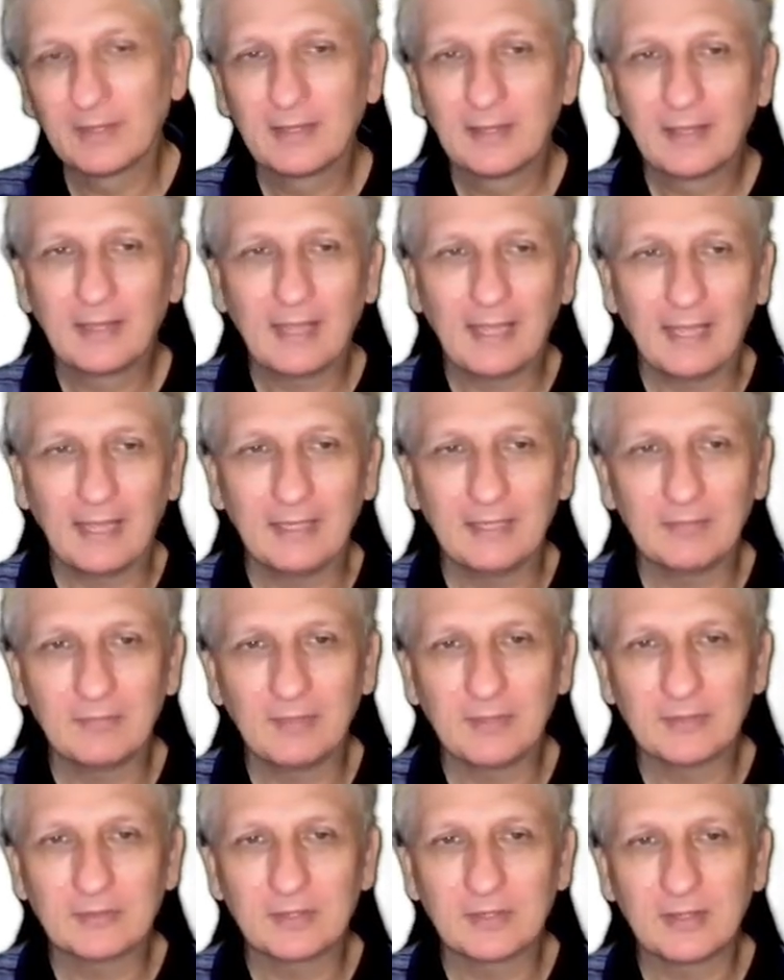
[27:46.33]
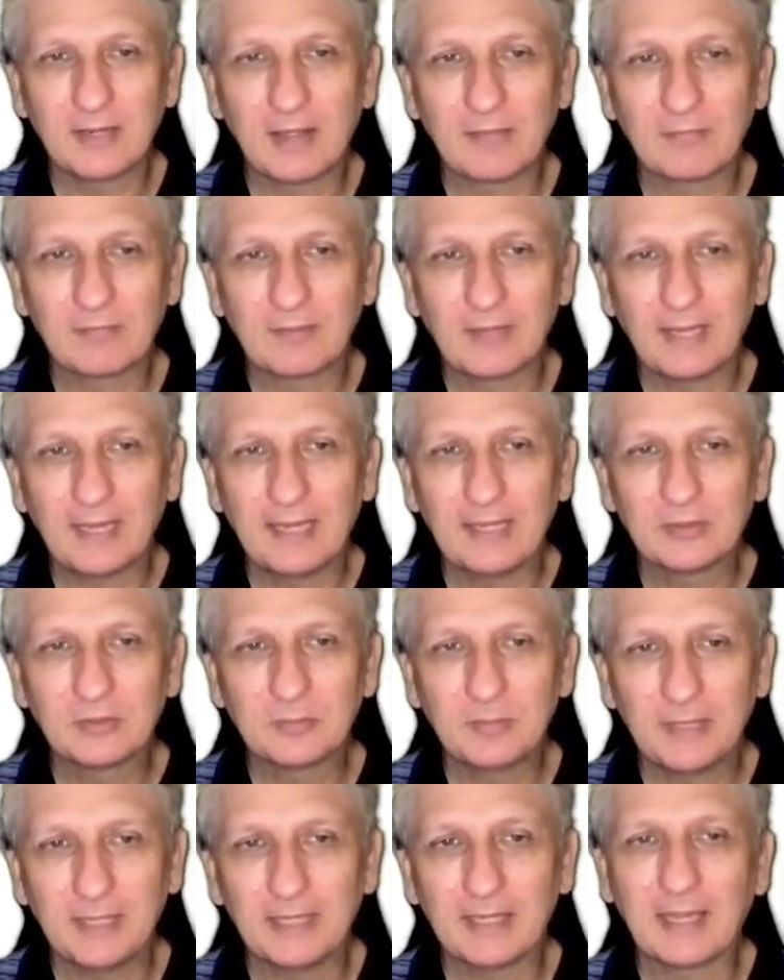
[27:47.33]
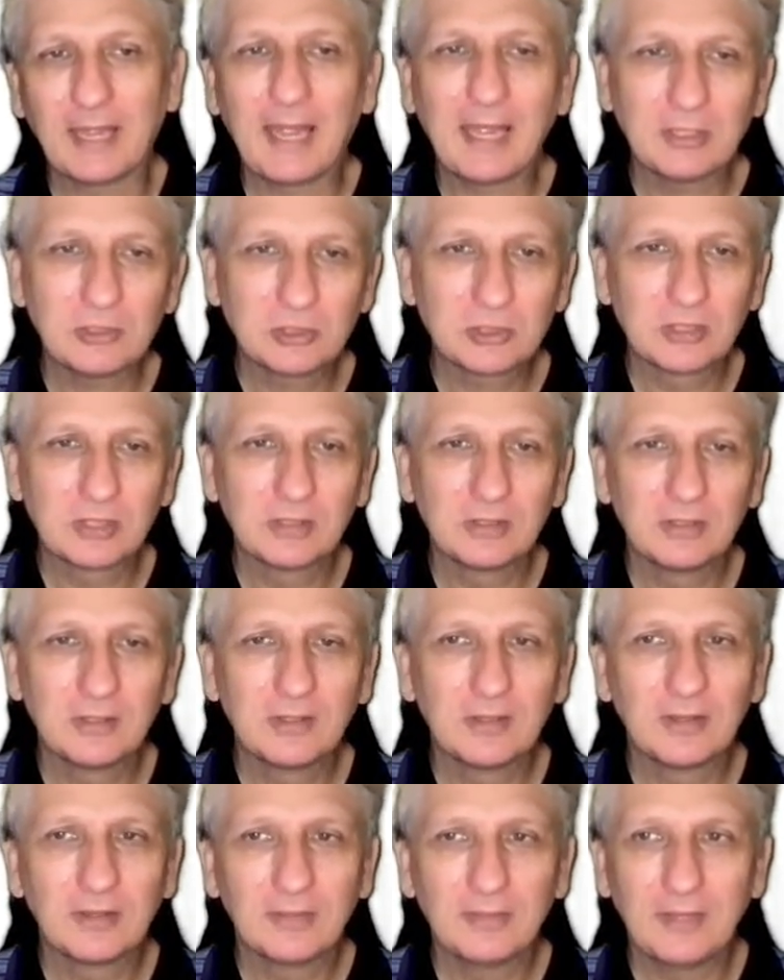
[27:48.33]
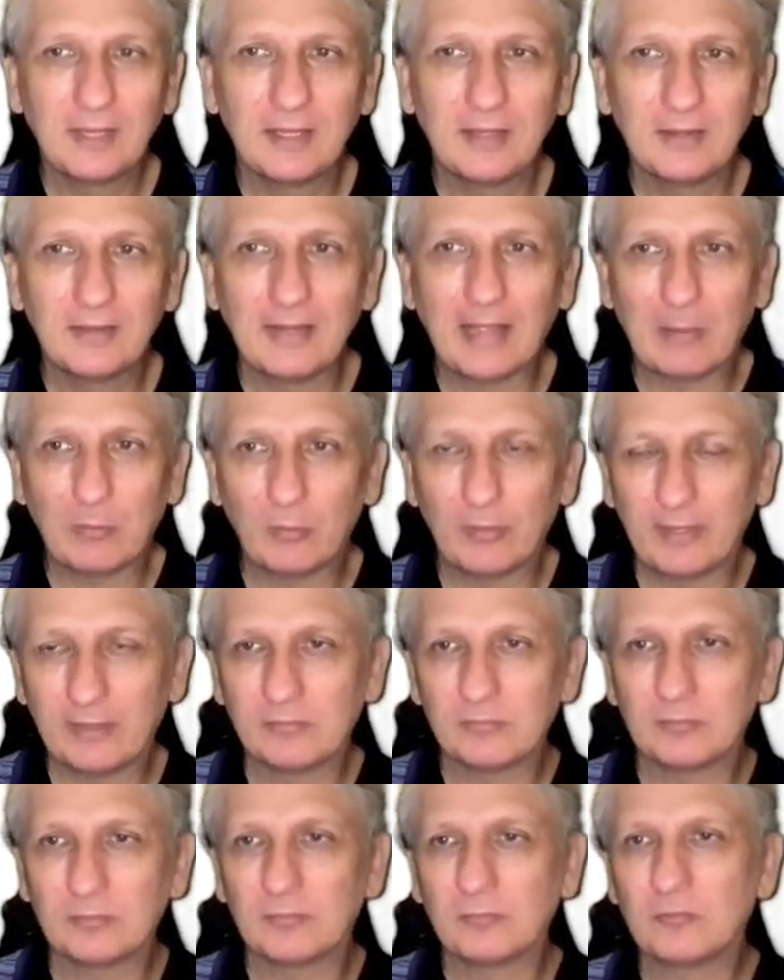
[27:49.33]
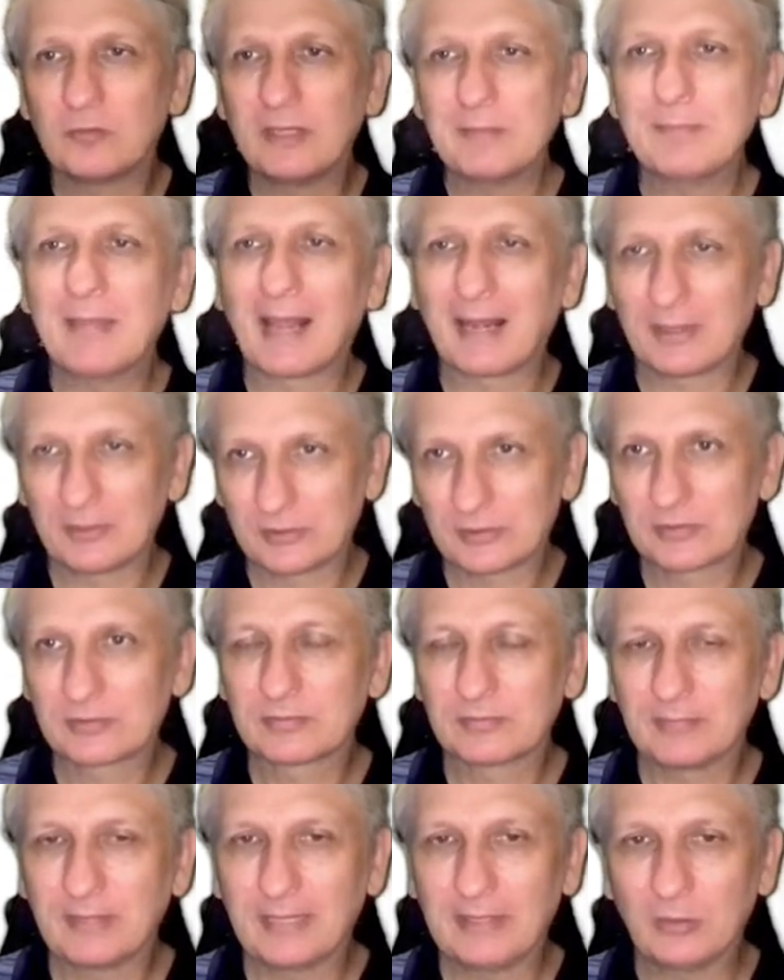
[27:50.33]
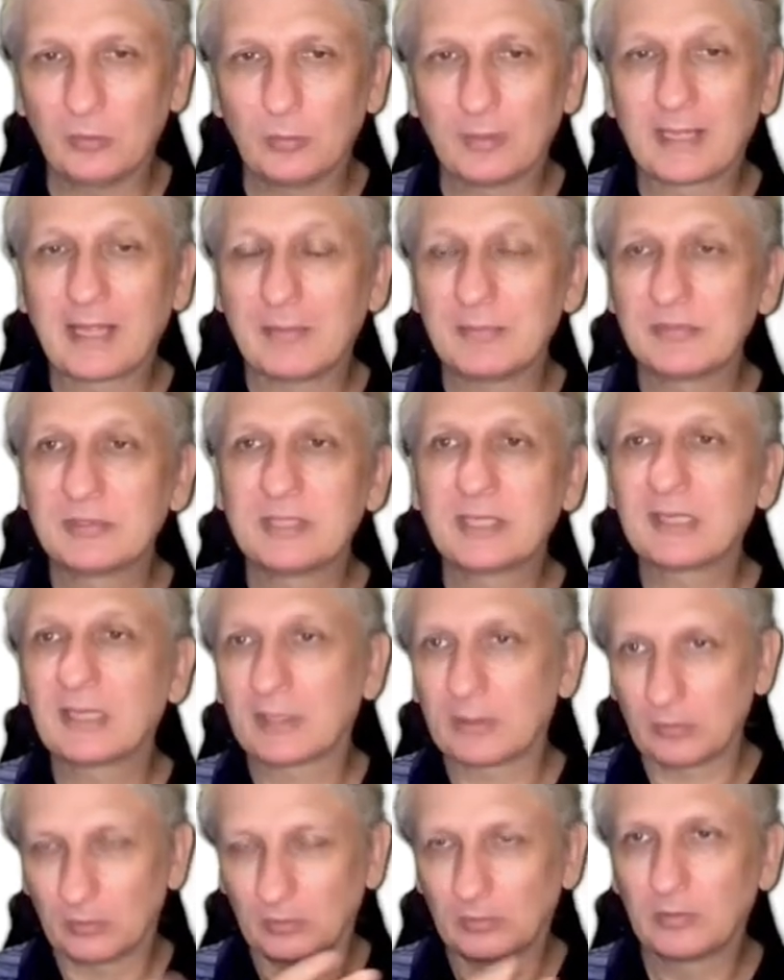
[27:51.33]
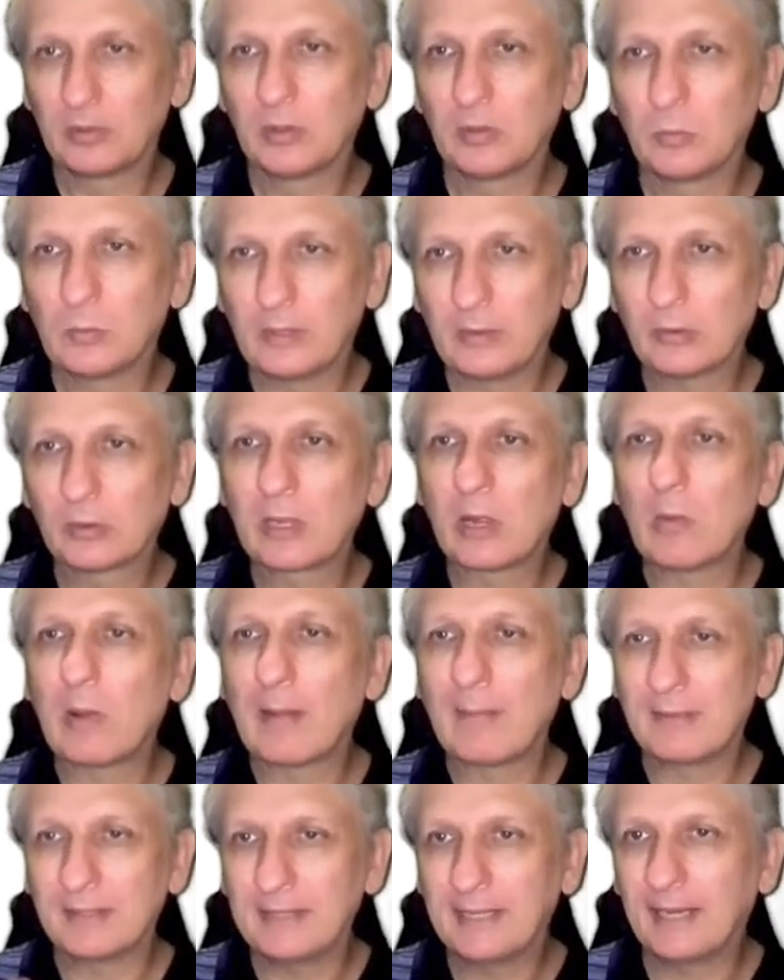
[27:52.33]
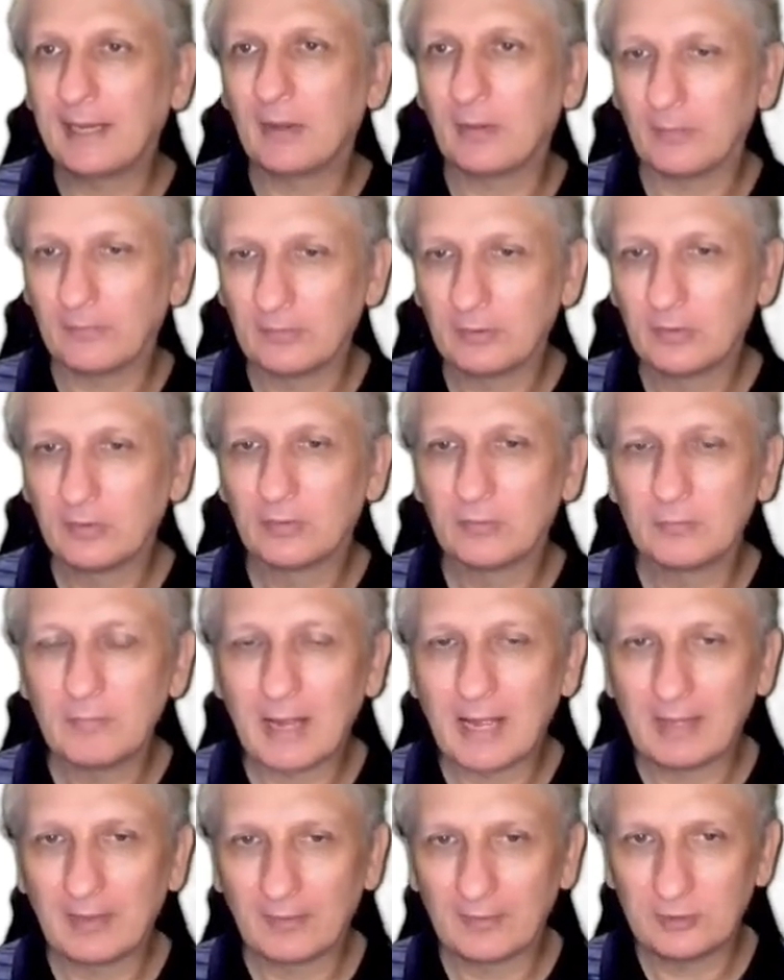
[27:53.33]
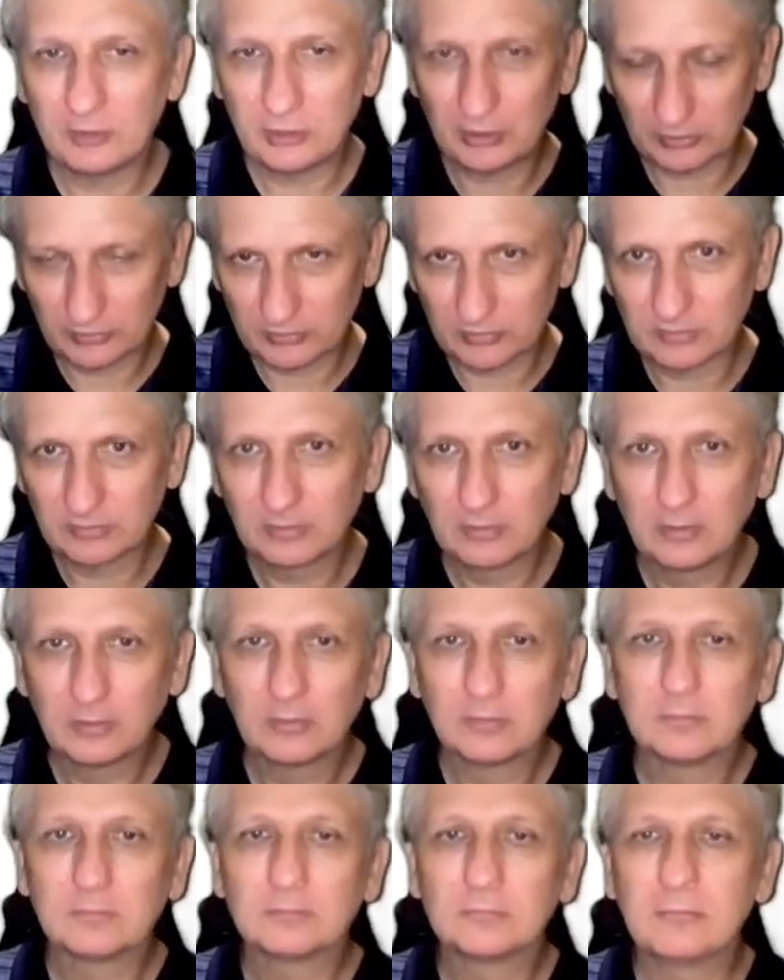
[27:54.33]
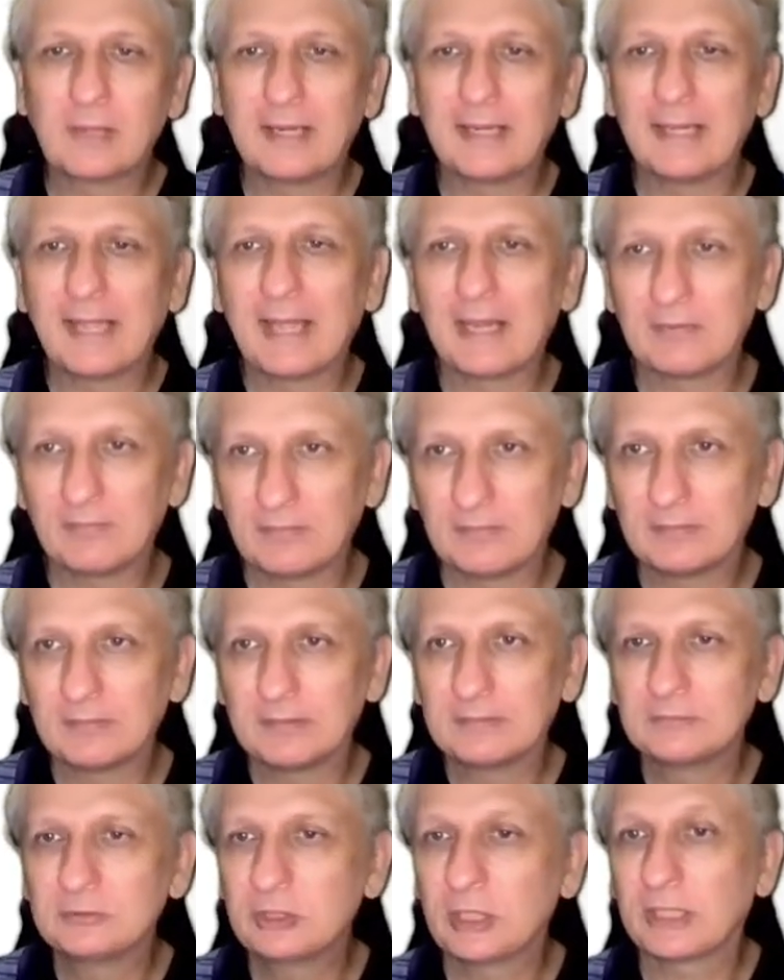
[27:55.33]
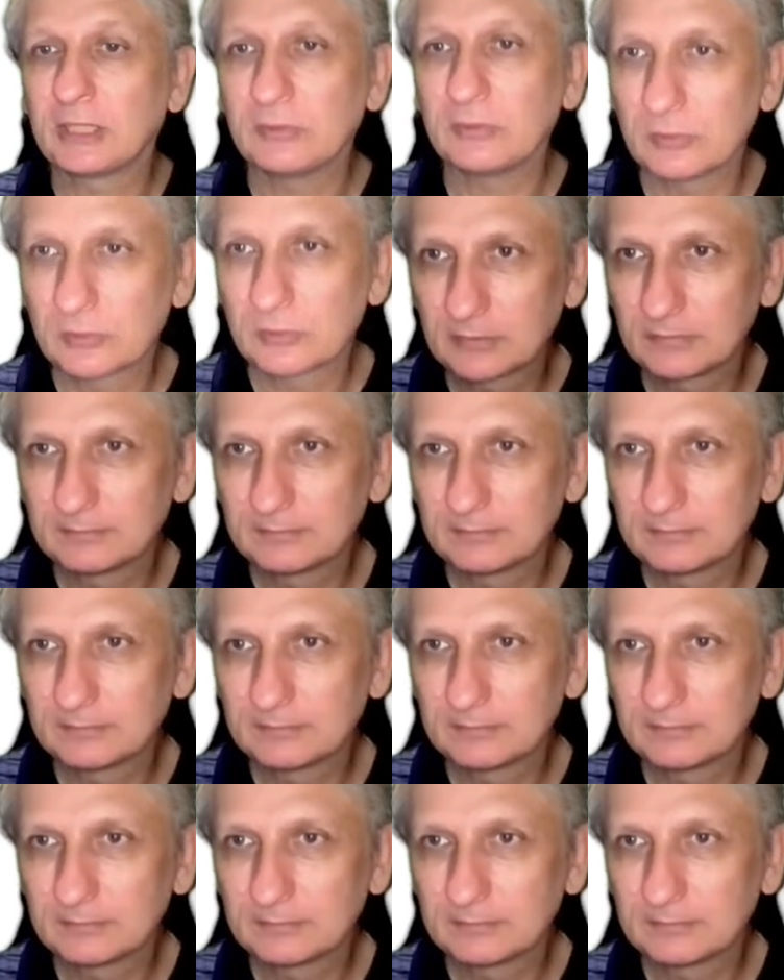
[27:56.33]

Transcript: And if there's enough eggs being hatched, then that will then rebalance and it will become cyclical, where it'll go up and down rather than just running out of chickens.